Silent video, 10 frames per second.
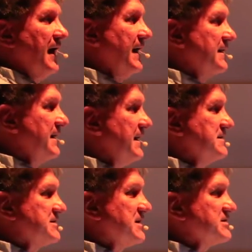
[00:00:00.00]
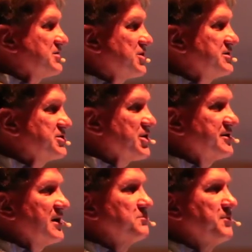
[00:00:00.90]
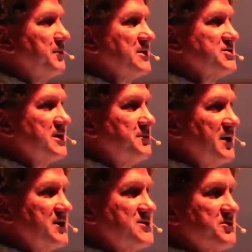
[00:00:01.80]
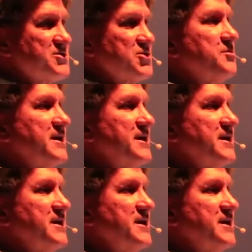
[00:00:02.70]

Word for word: And he essentially shut down publicity because there were so